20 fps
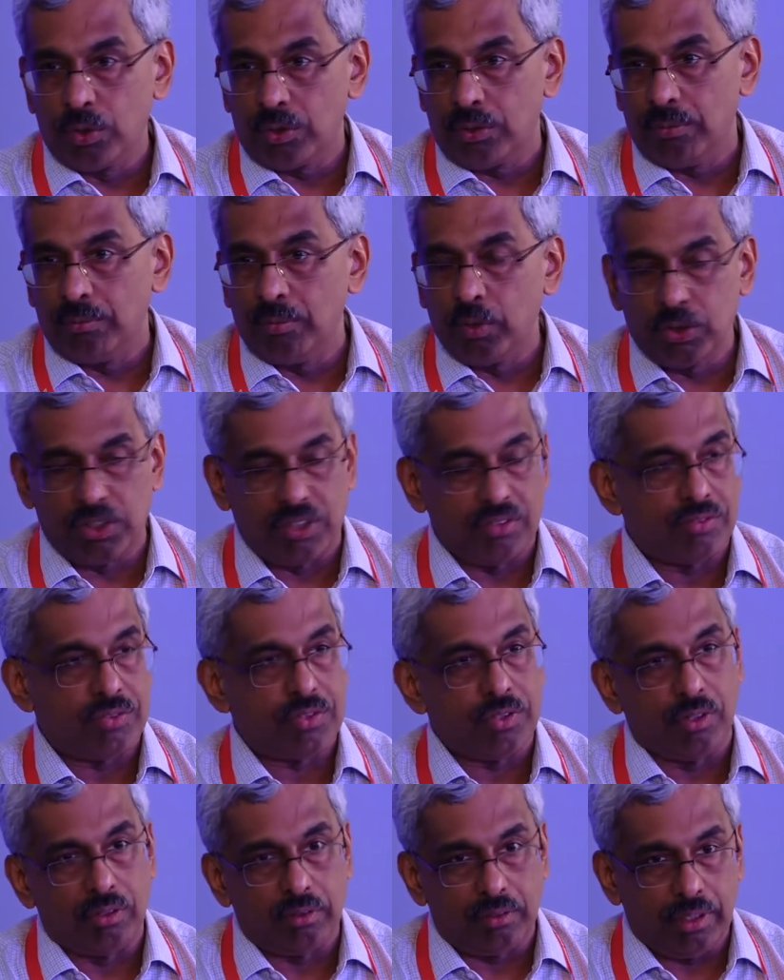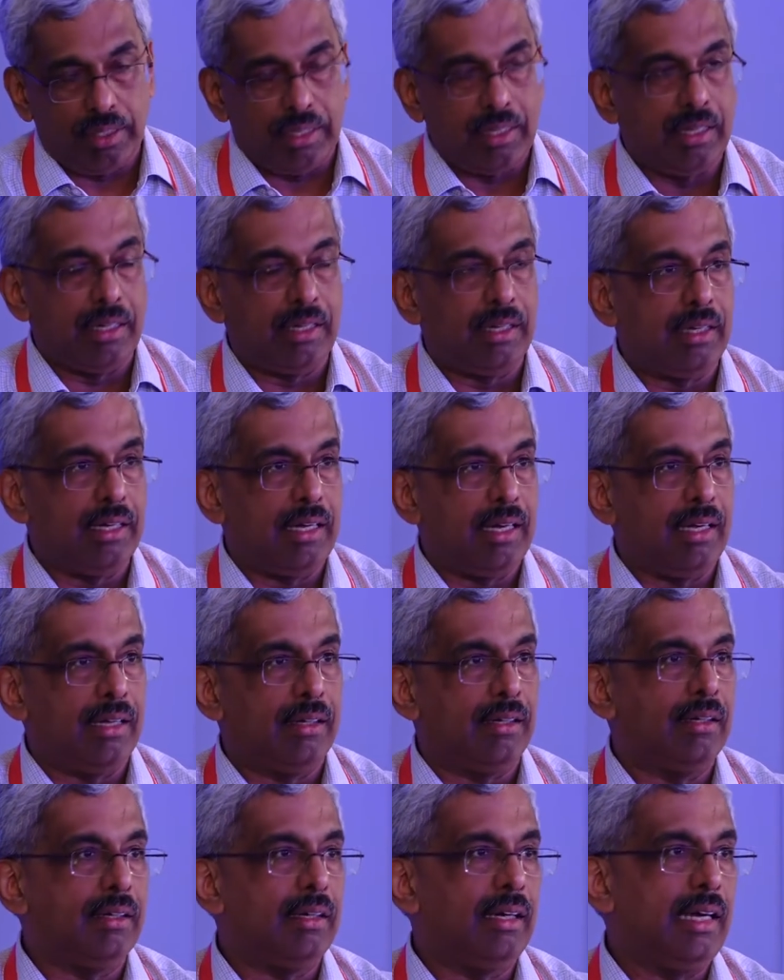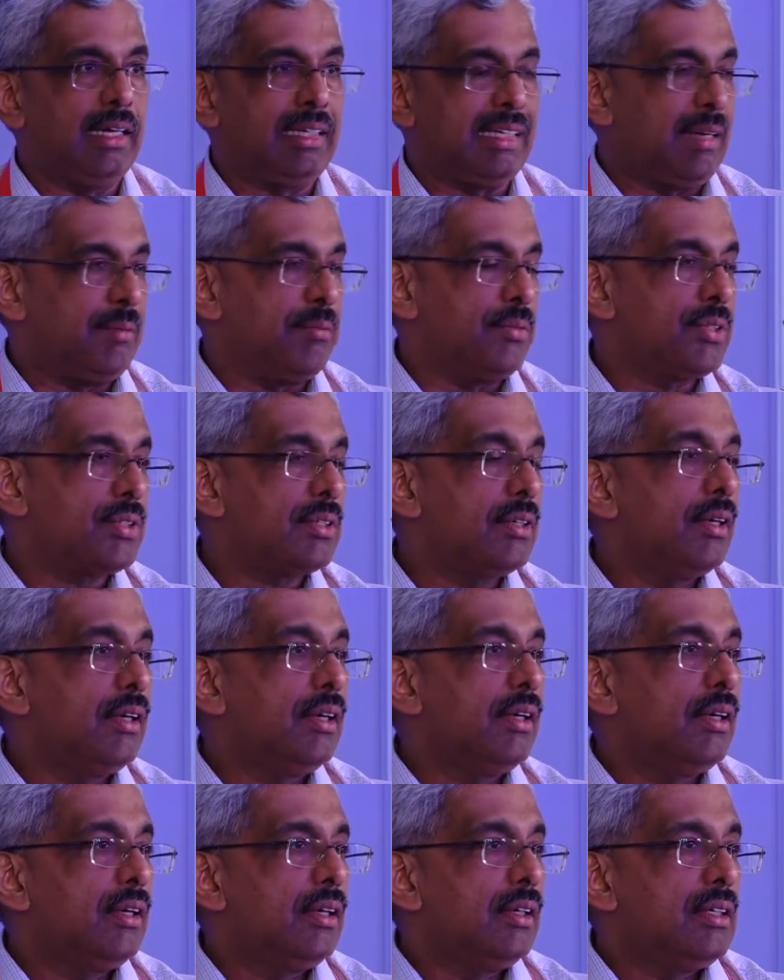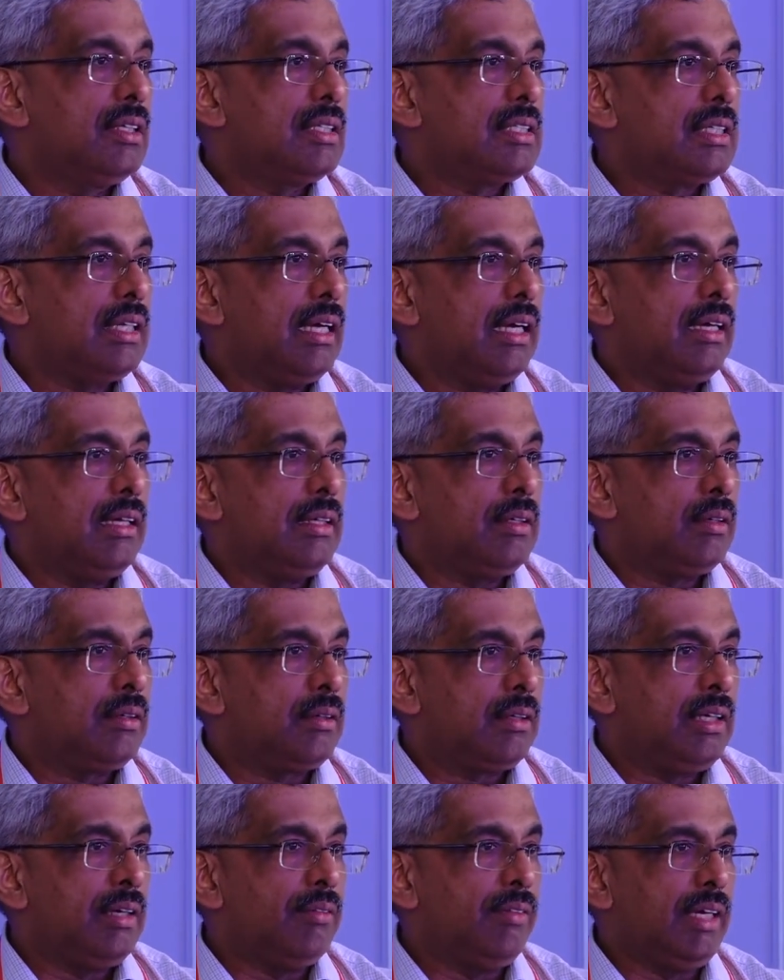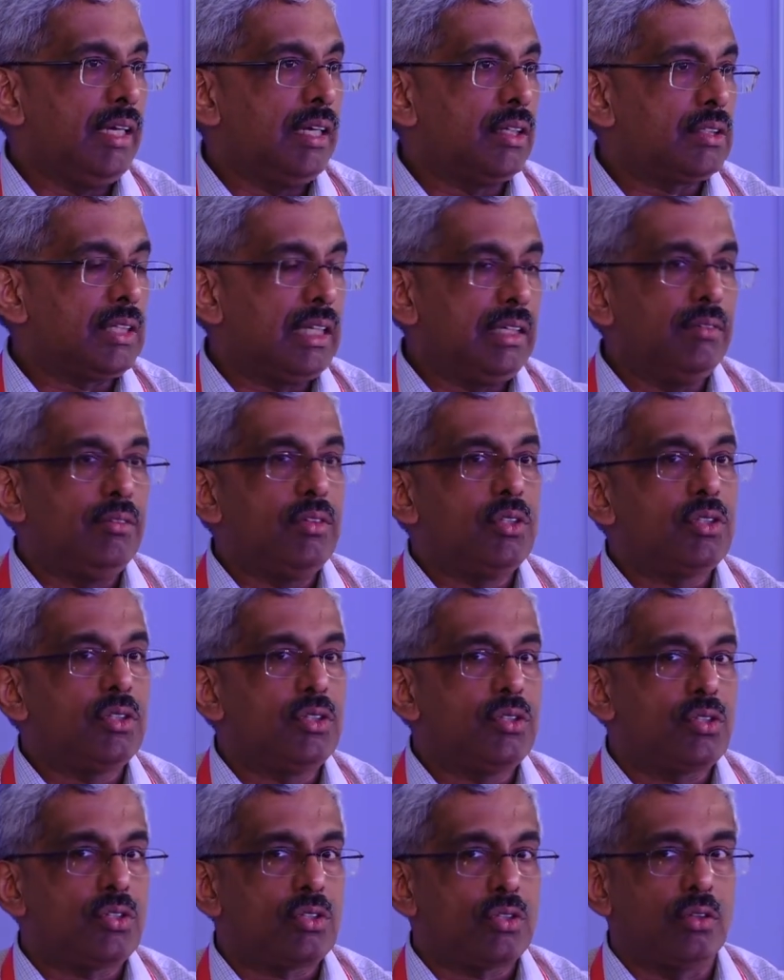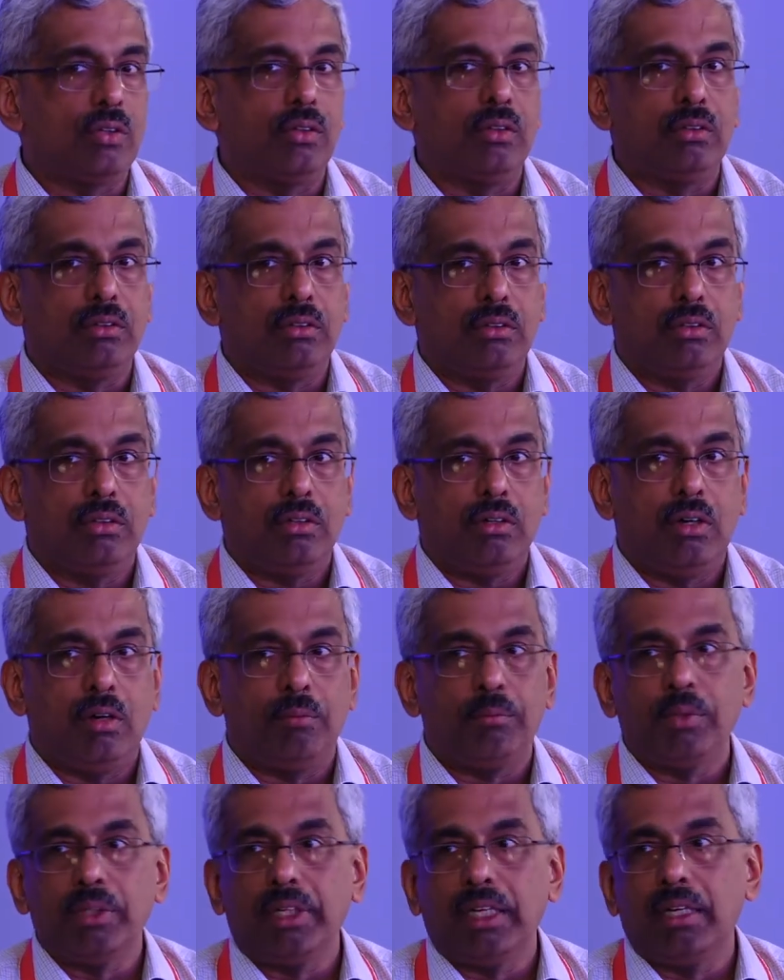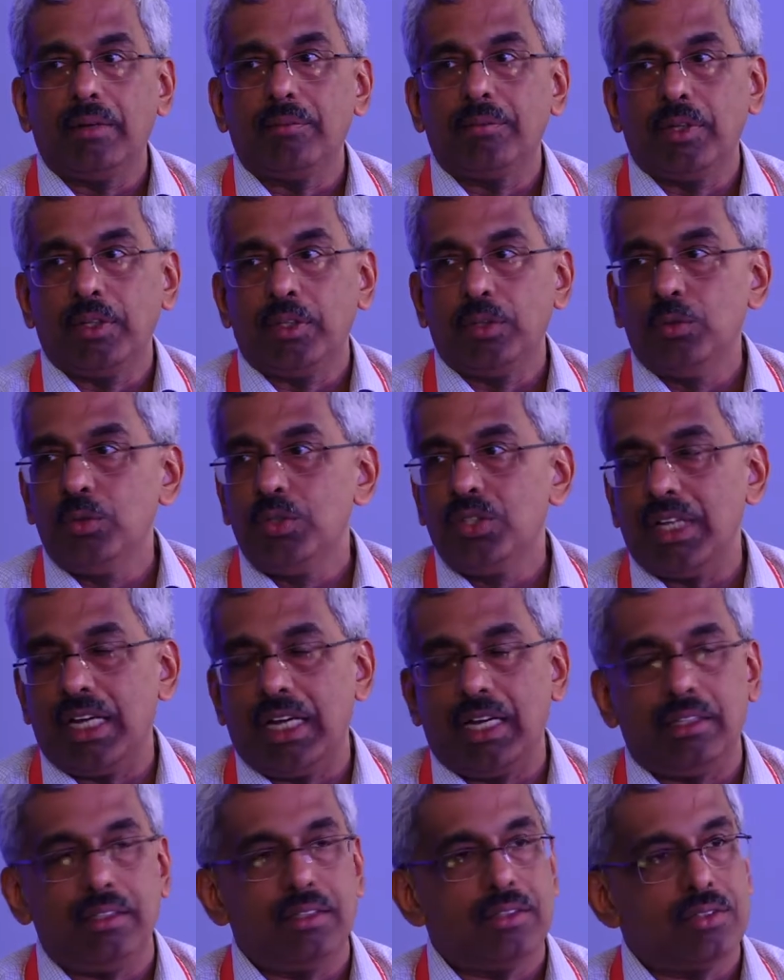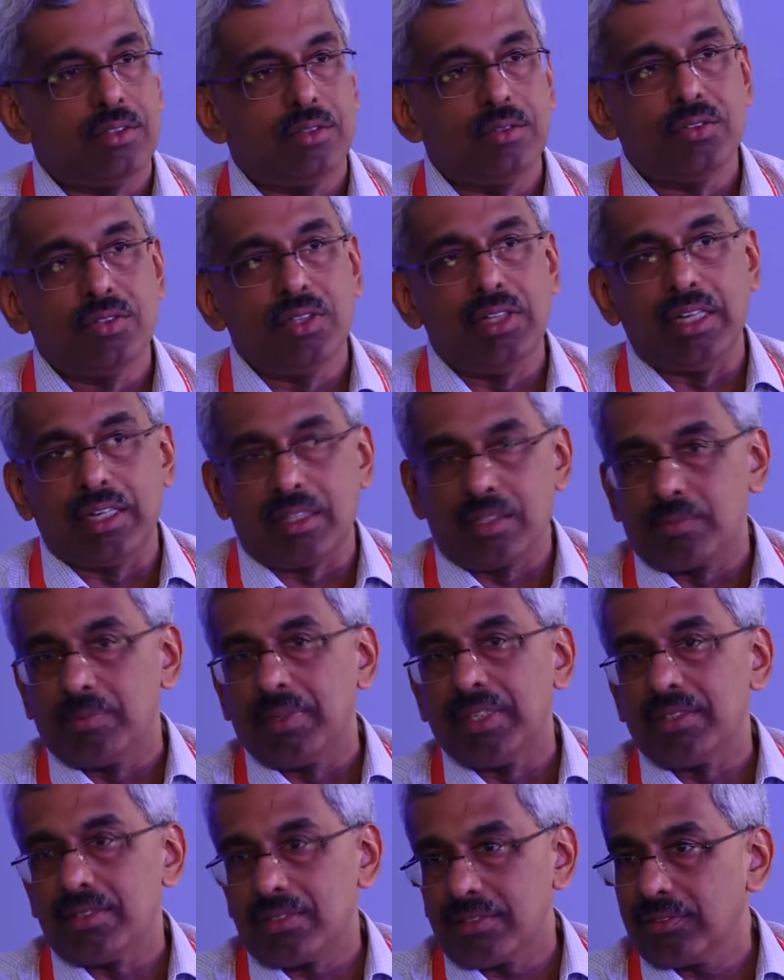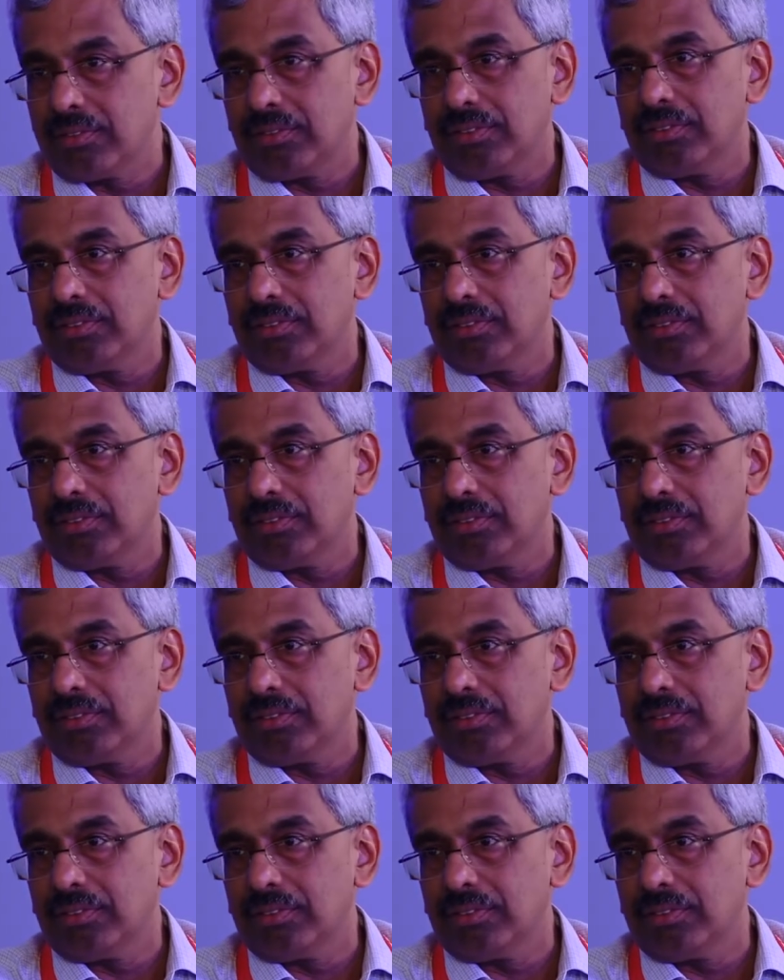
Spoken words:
motives or attempts. Giving a television show or putting up a huge ad is hugely expensive,